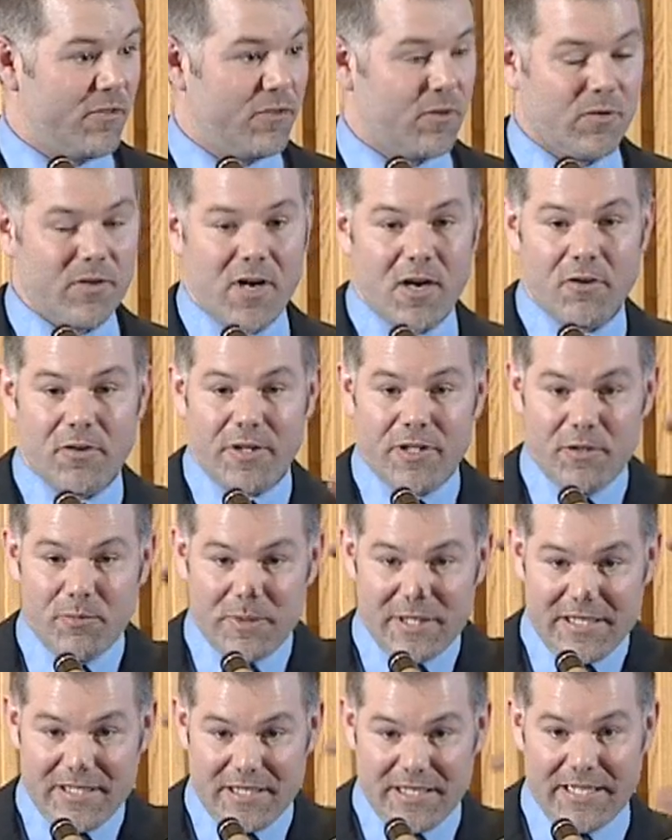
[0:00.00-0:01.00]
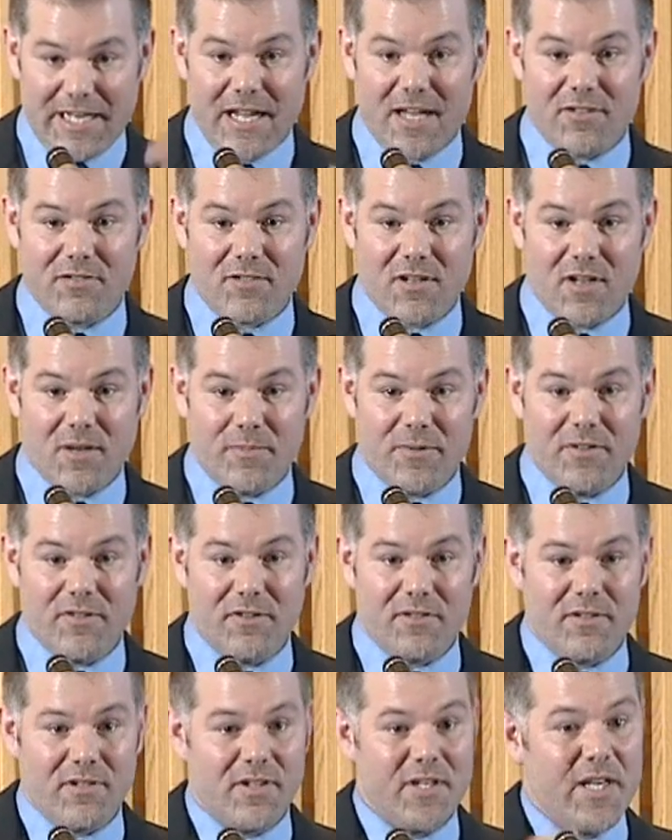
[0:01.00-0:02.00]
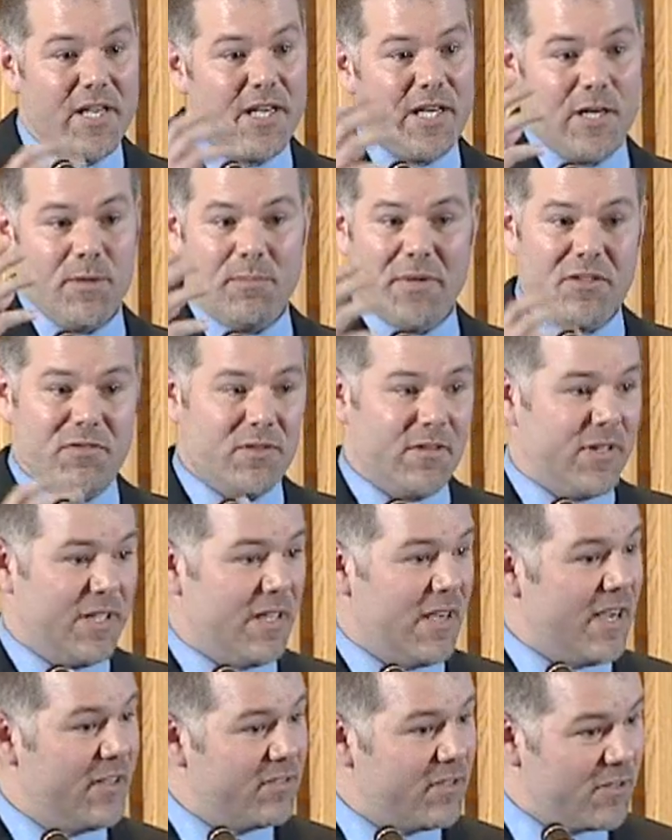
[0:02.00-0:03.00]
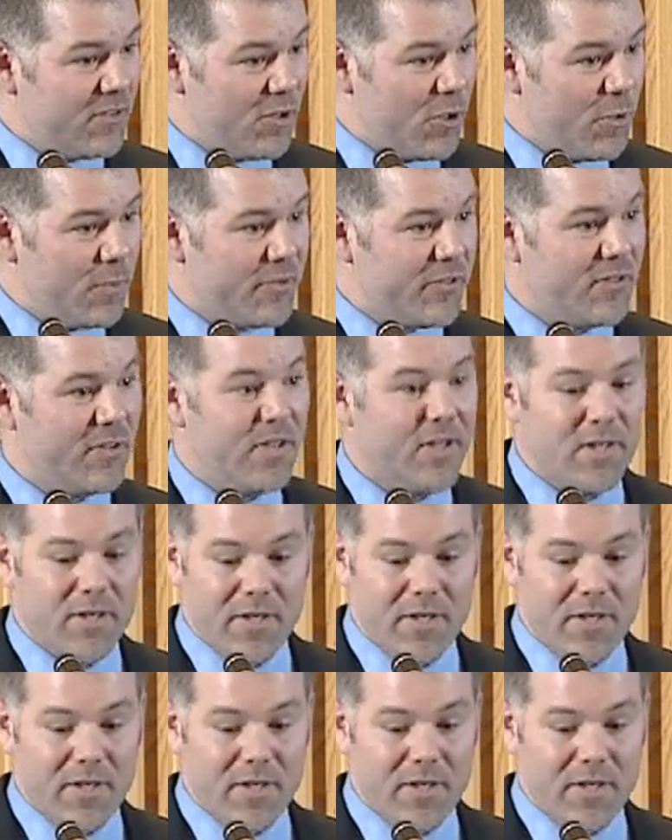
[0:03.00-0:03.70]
So not only did we get the gas composition, it measured the isotopes